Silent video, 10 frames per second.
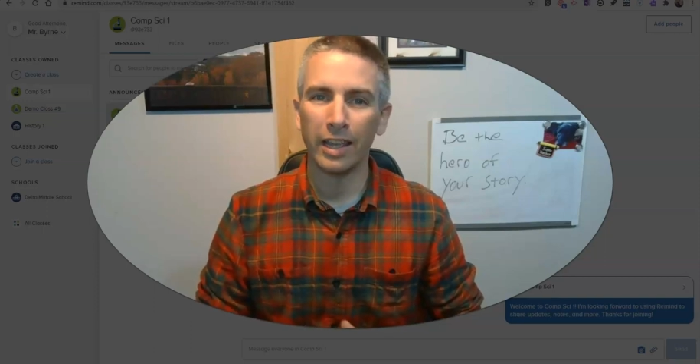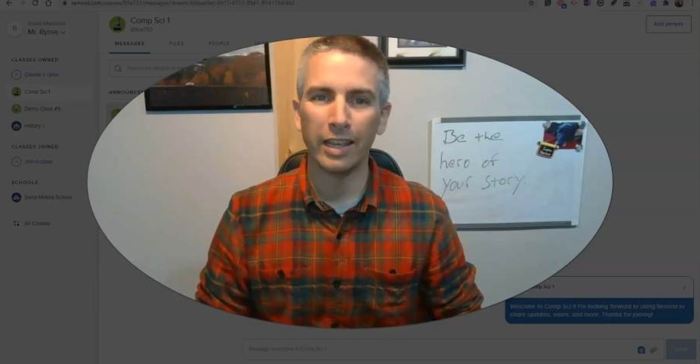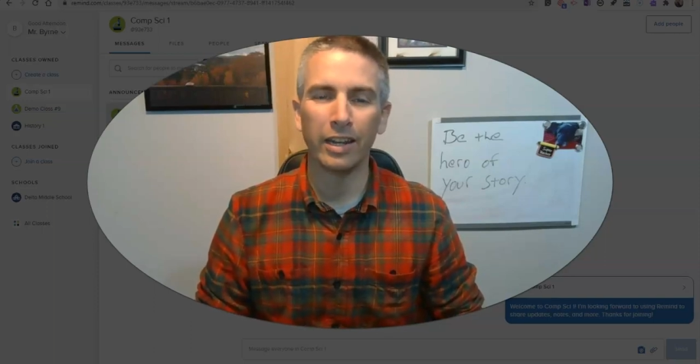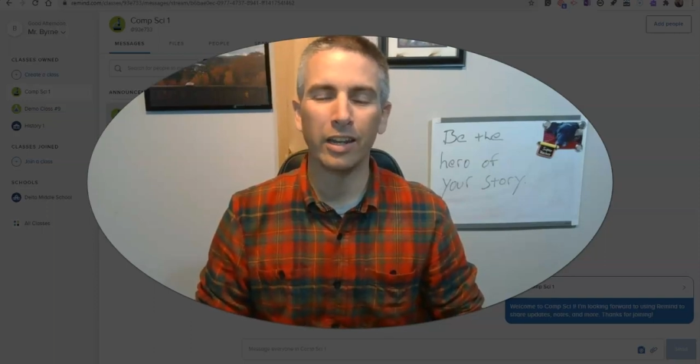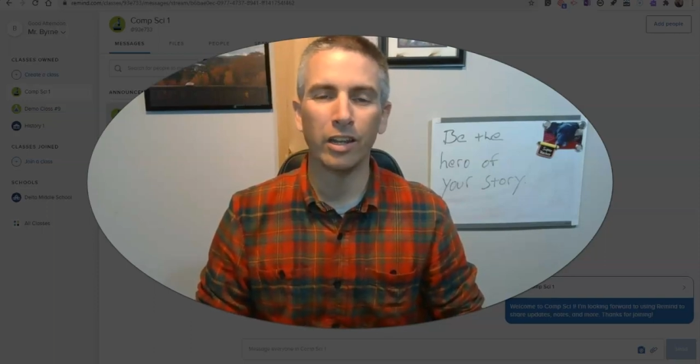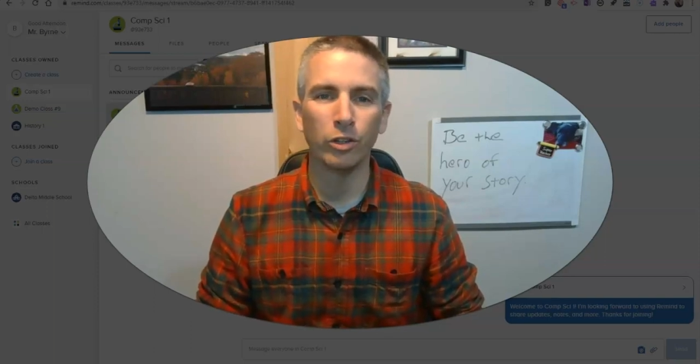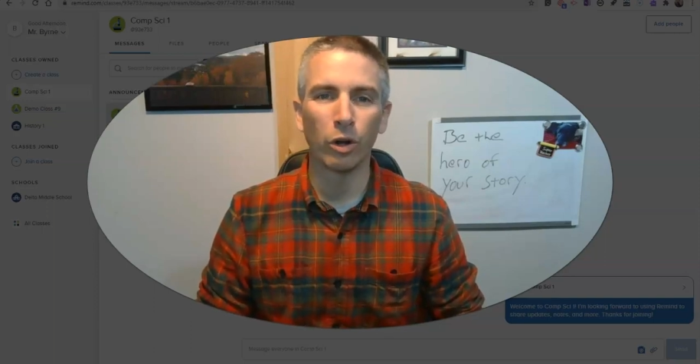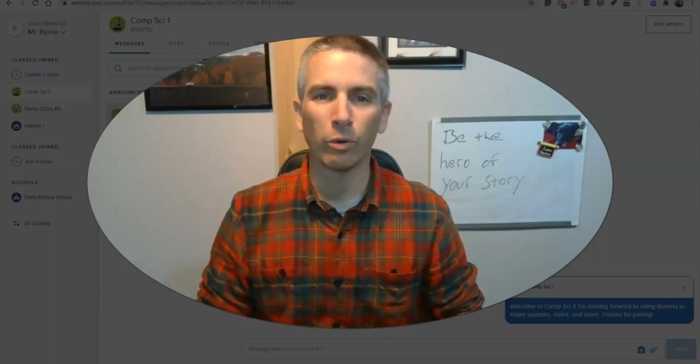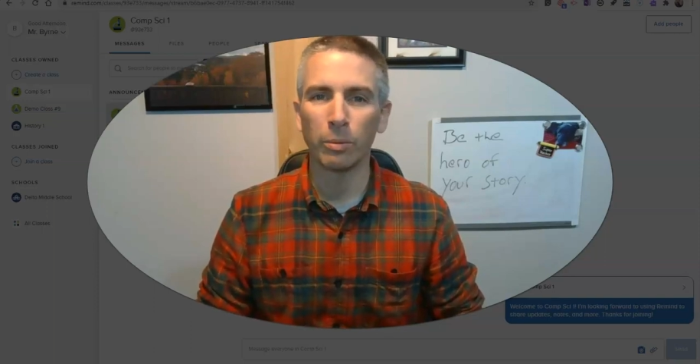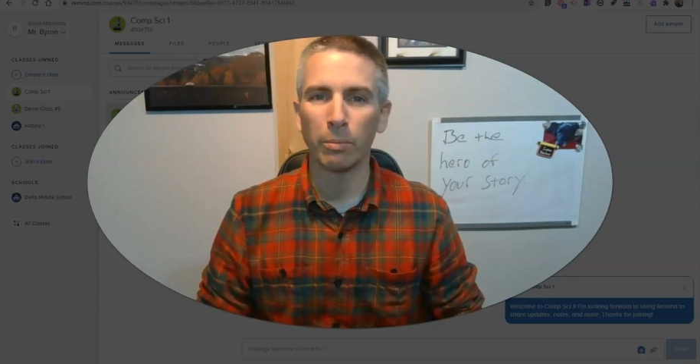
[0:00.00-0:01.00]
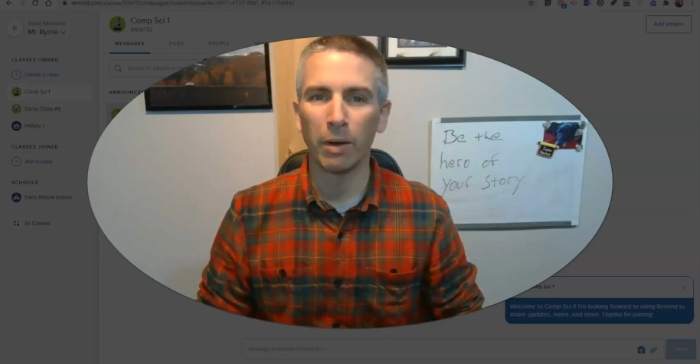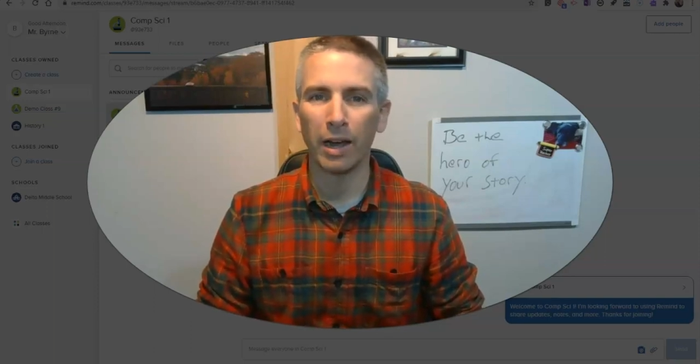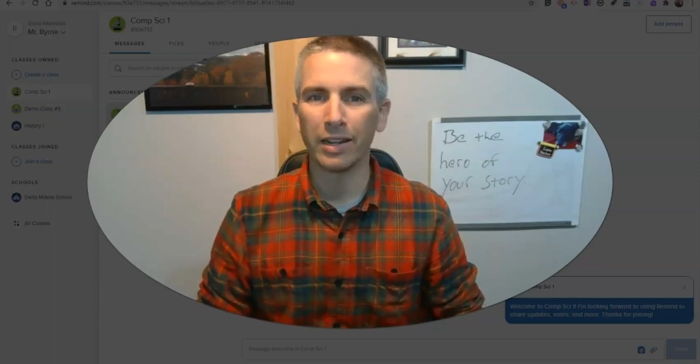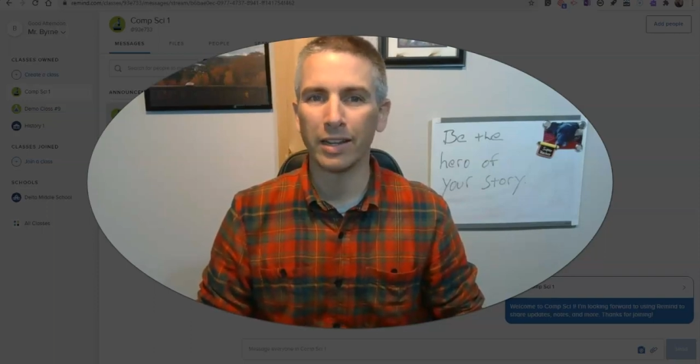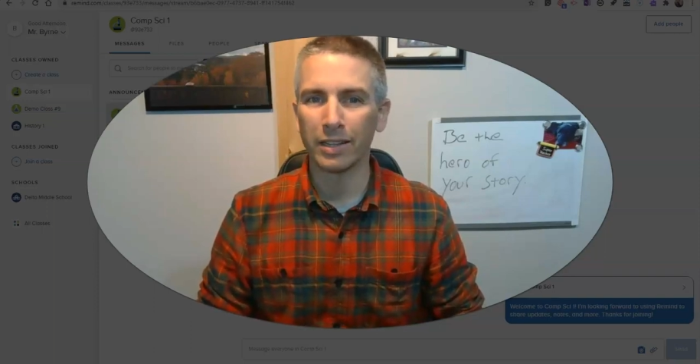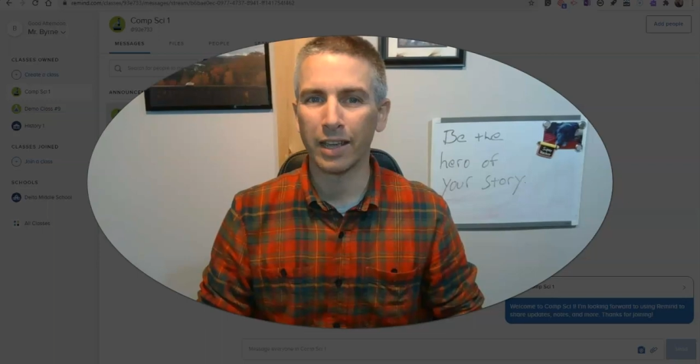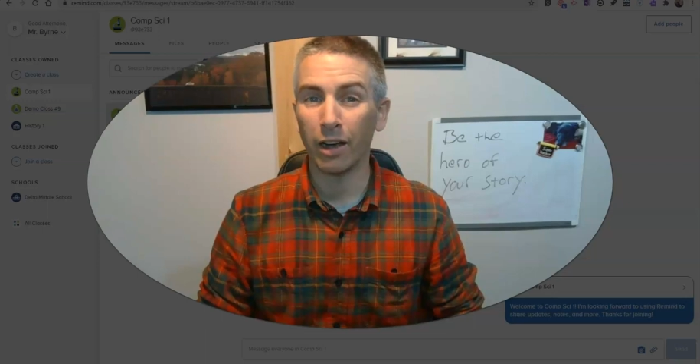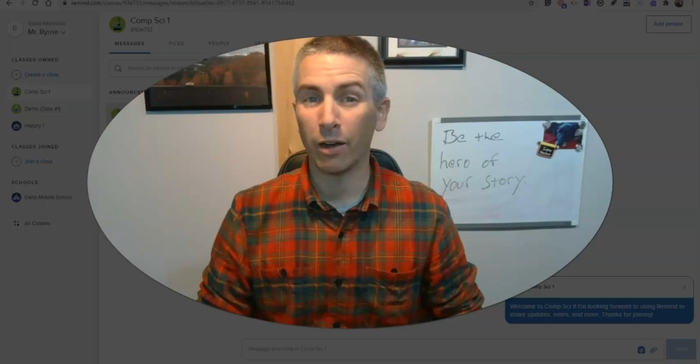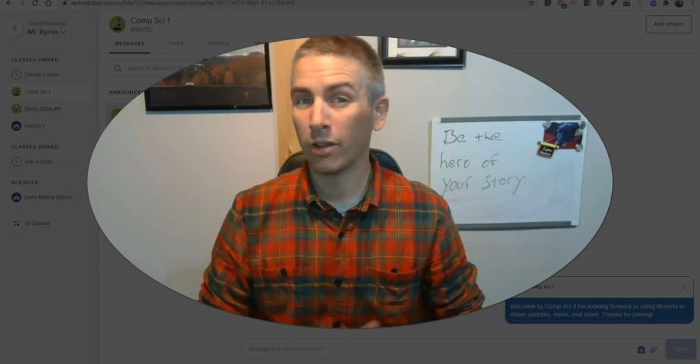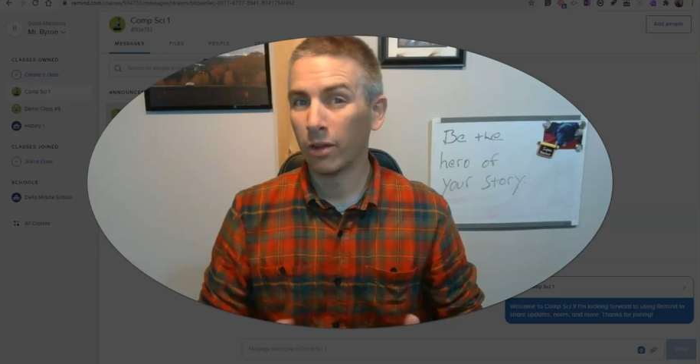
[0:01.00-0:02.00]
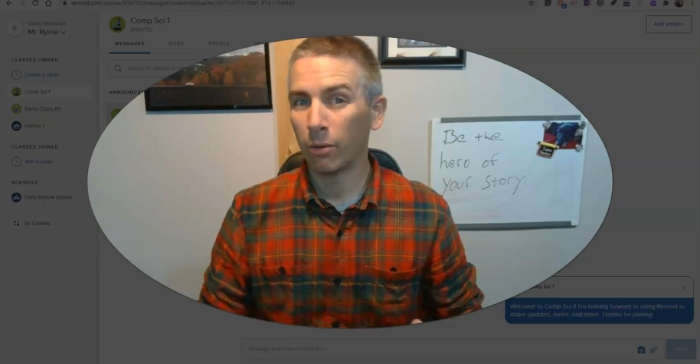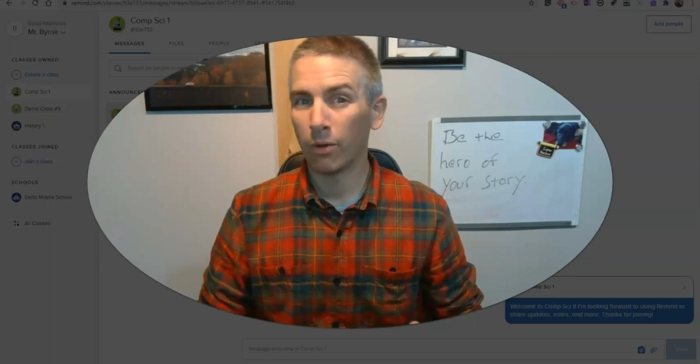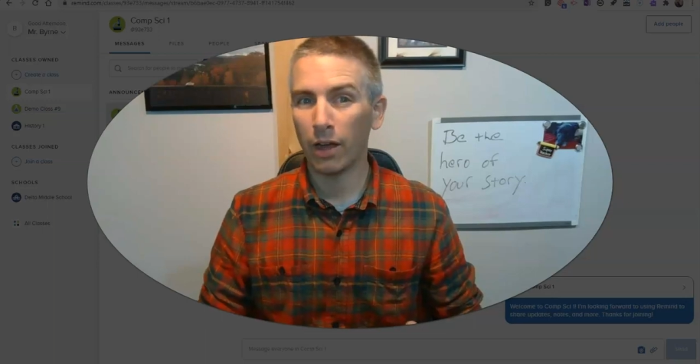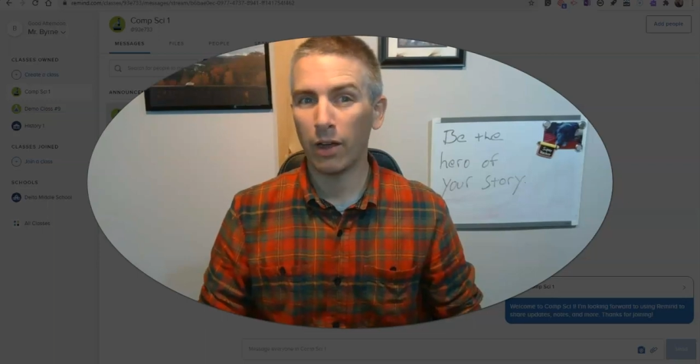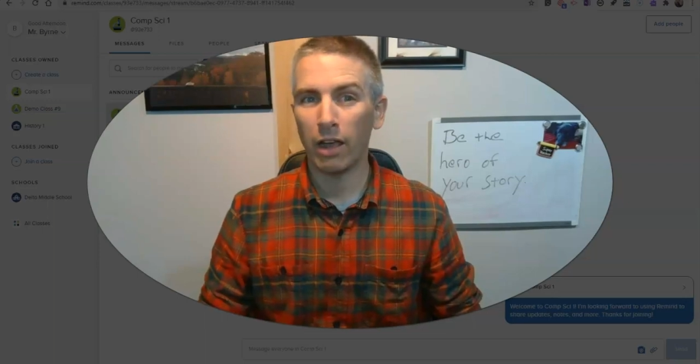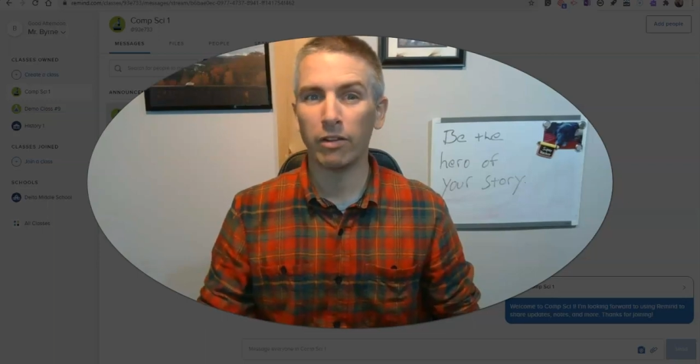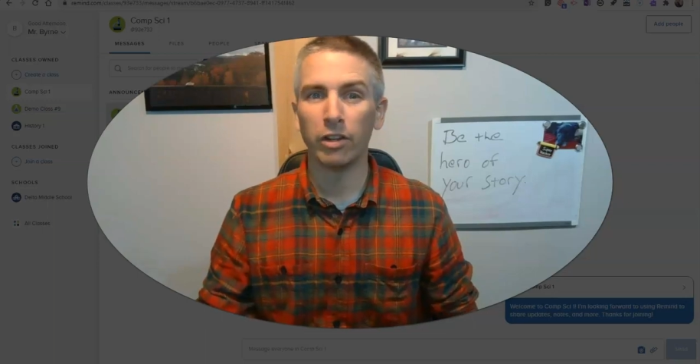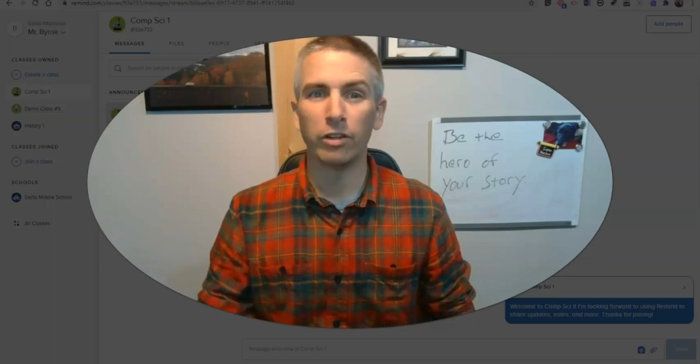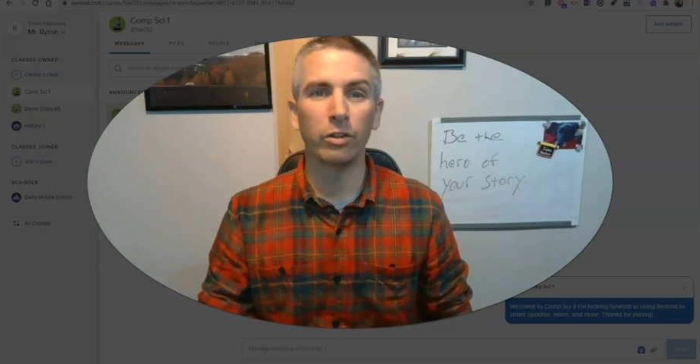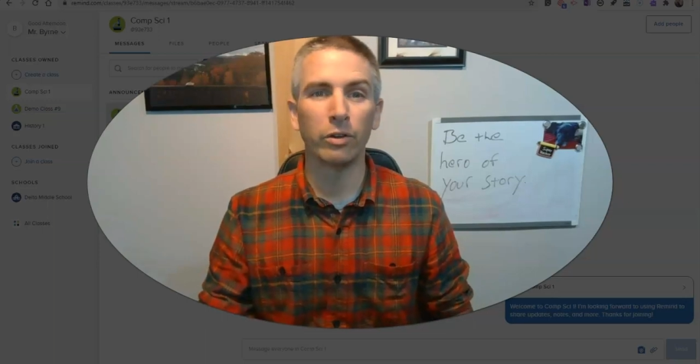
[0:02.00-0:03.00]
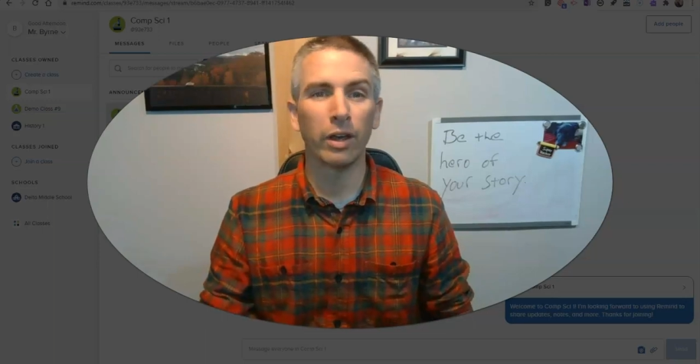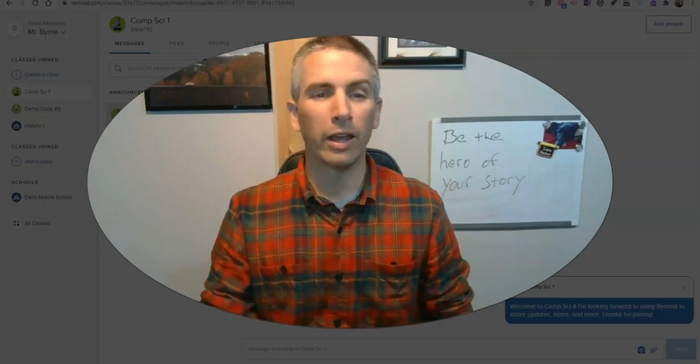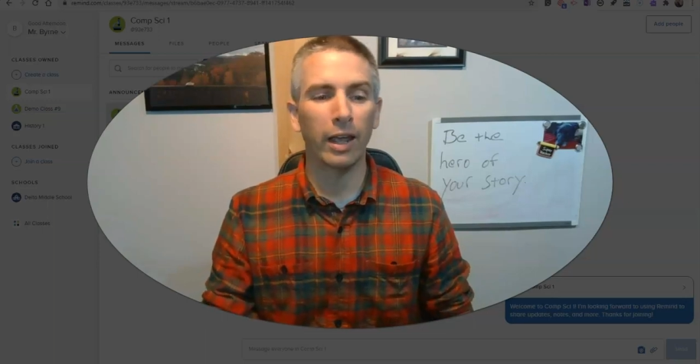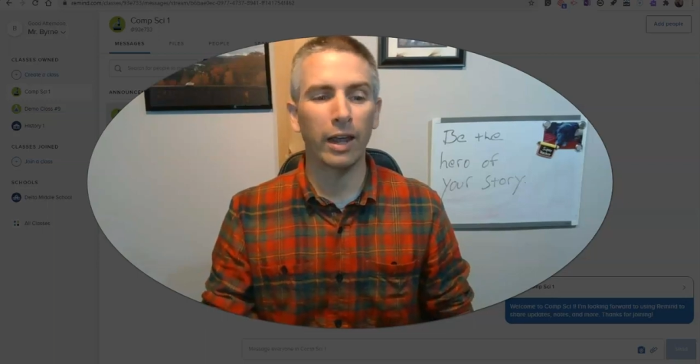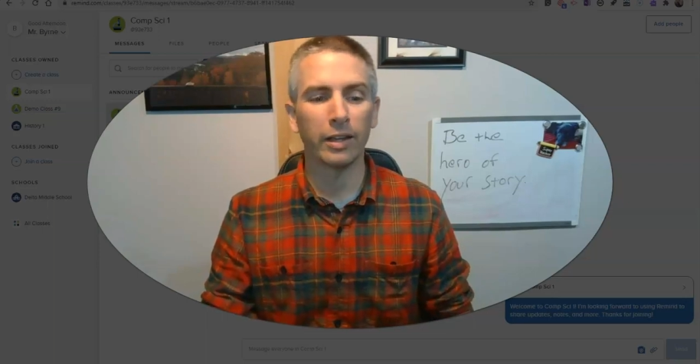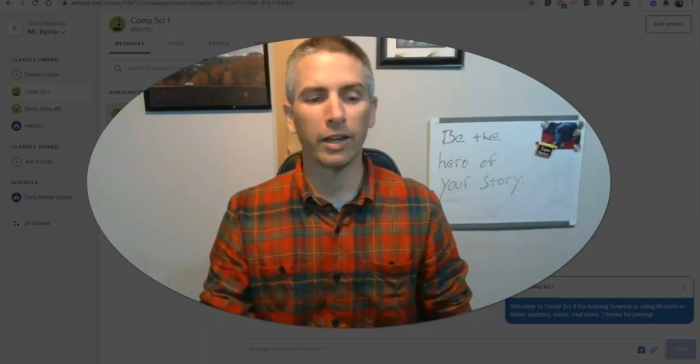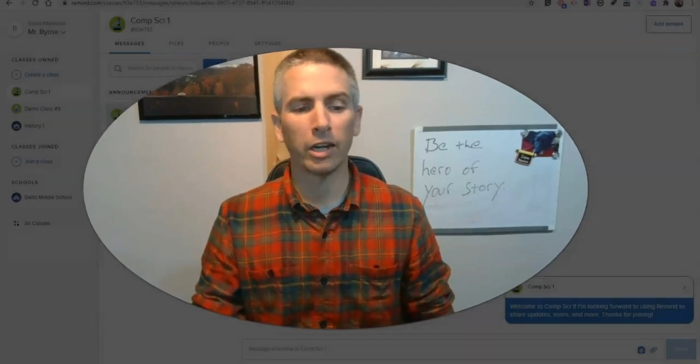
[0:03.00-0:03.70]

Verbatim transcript: in your Remind account without having to do any